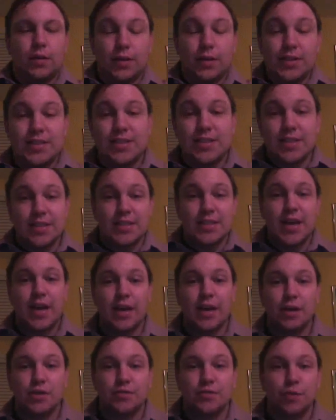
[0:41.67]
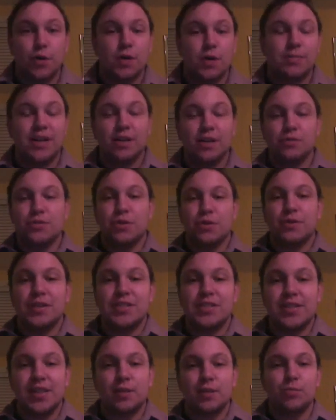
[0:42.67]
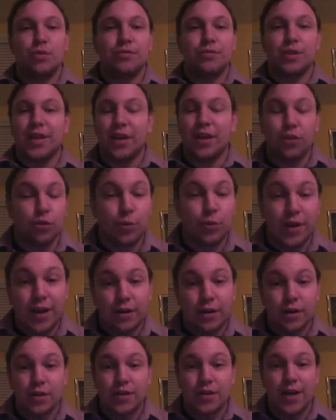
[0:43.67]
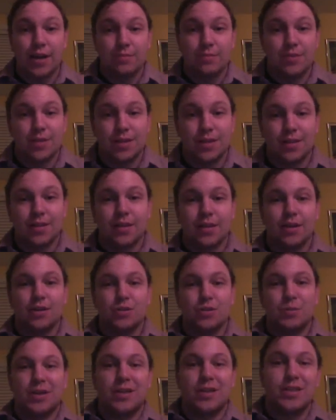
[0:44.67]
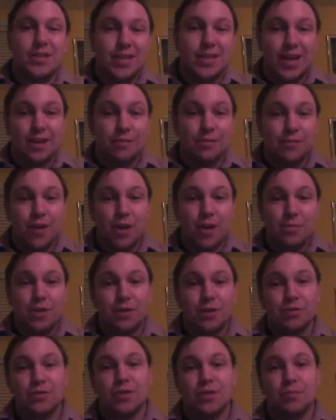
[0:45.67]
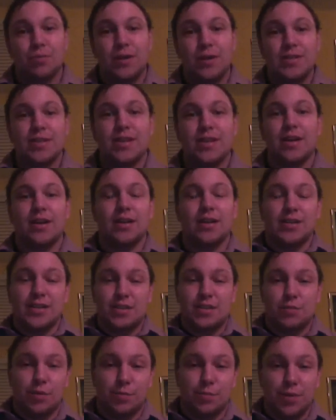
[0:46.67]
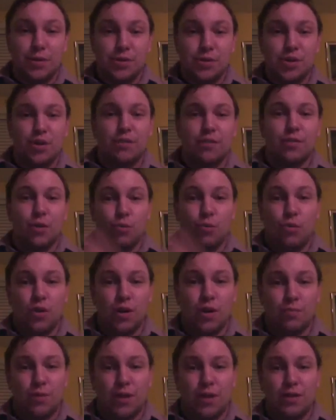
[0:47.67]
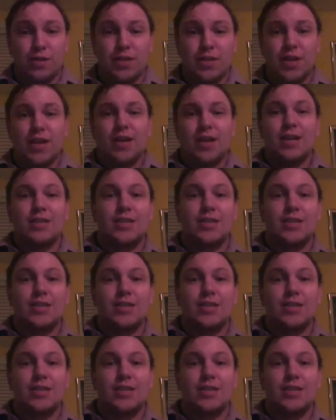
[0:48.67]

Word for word: this is exciting news for anybody who's already seen the movie like 300 times in the theaters, because Dan Fellman, who's the president of distribution over at Warner Brothers,